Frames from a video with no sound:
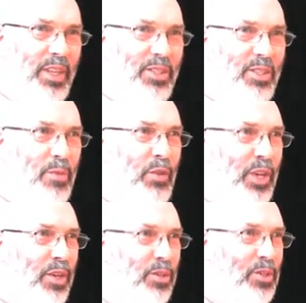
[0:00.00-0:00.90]
that's
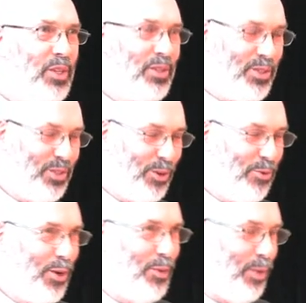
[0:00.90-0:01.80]
something else that's sort
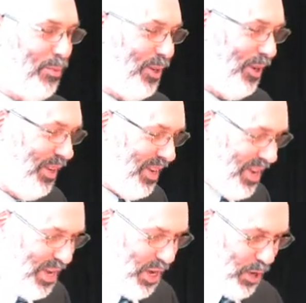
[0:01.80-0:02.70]
of quite a popular
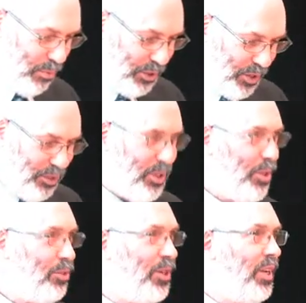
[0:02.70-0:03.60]

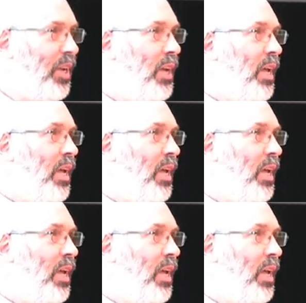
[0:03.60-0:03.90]
misconception.